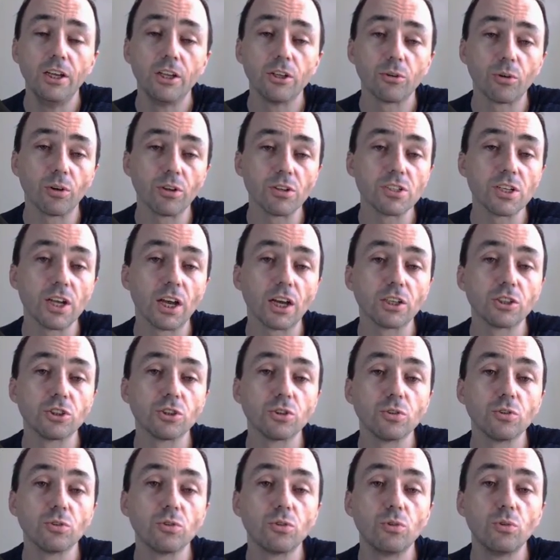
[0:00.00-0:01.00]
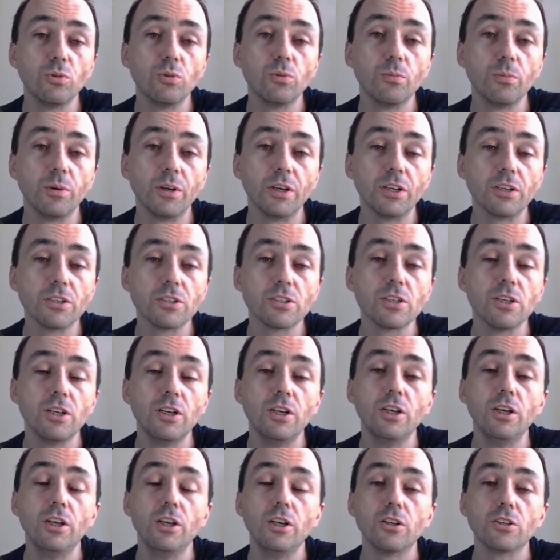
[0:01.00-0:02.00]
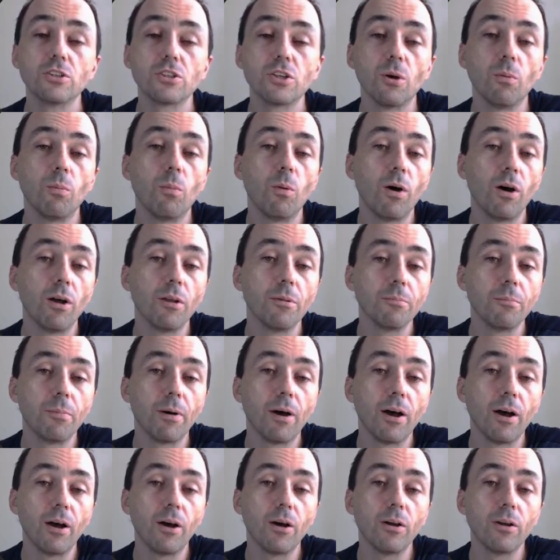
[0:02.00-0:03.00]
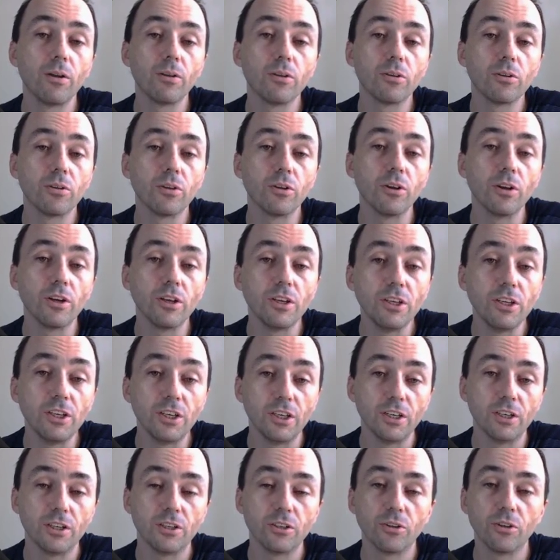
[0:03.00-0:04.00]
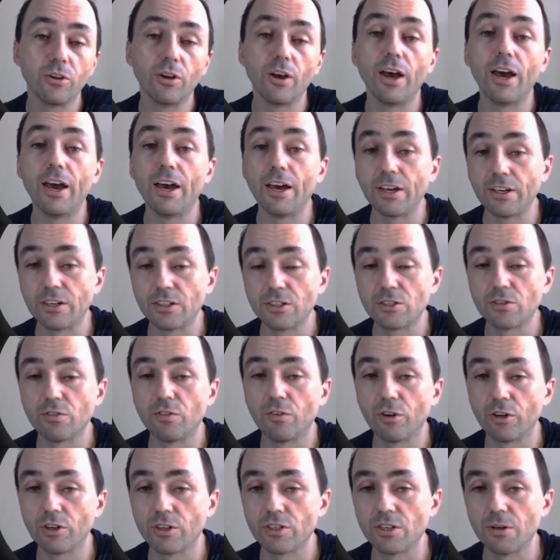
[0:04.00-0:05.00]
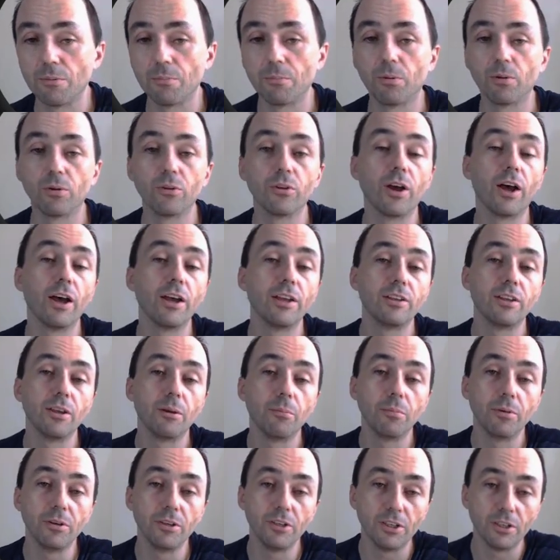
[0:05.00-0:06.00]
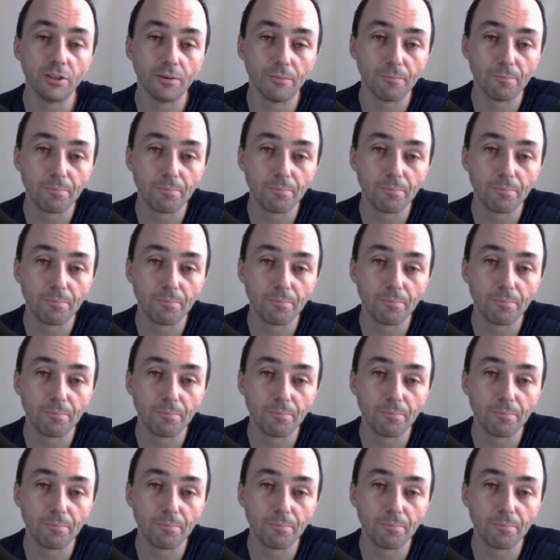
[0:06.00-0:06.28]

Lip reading: Transaction 2 means someone bought the E, the eggs, for example, the item E.